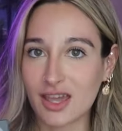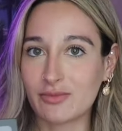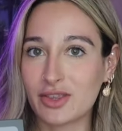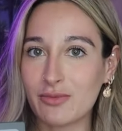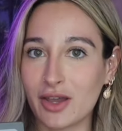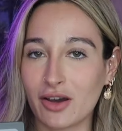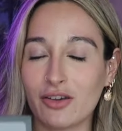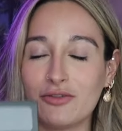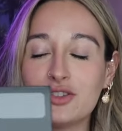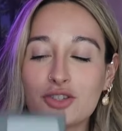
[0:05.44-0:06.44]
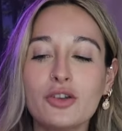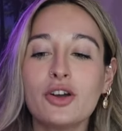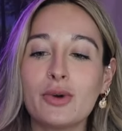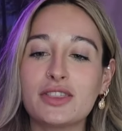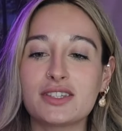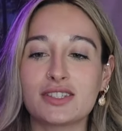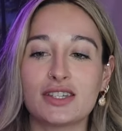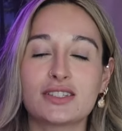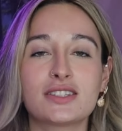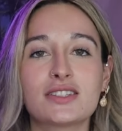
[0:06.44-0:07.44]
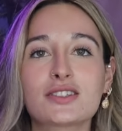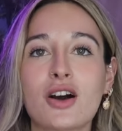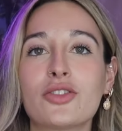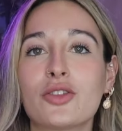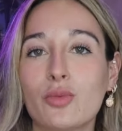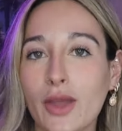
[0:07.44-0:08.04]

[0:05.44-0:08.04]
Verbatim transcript: came in the mail. If you don't know what this is called the